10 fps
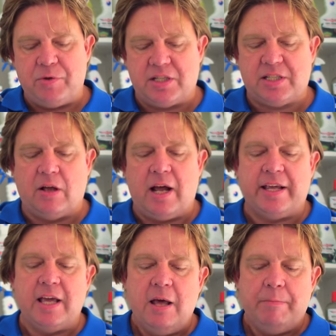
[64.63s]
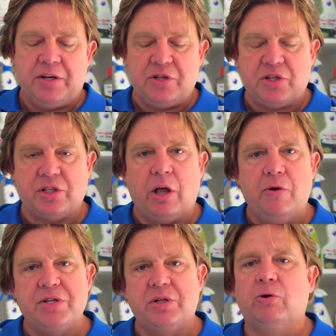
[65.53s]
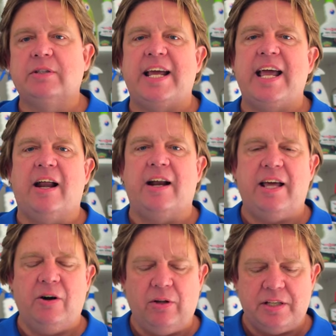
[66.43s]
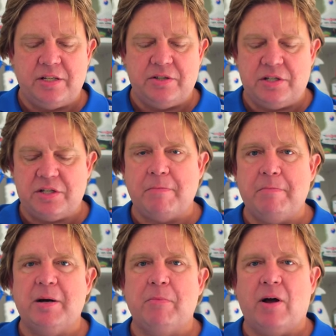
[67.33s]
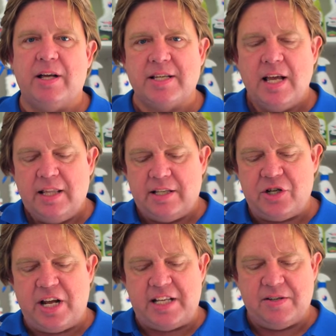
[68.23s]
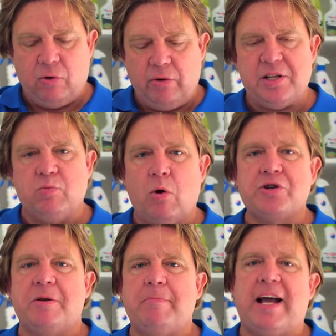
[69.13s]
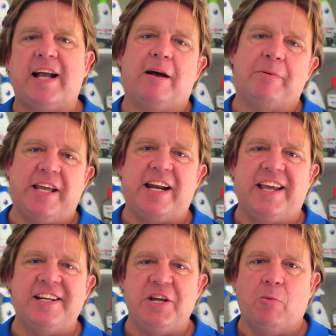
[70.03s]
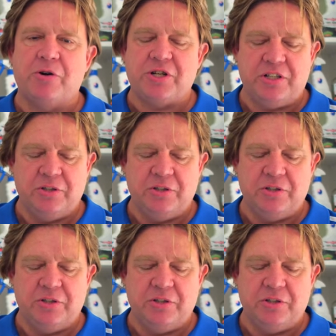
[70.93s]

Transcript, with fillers: just slightly, but it just slows it all down and all it's just, just to minimize the chance of all this washing back up and getting into your washing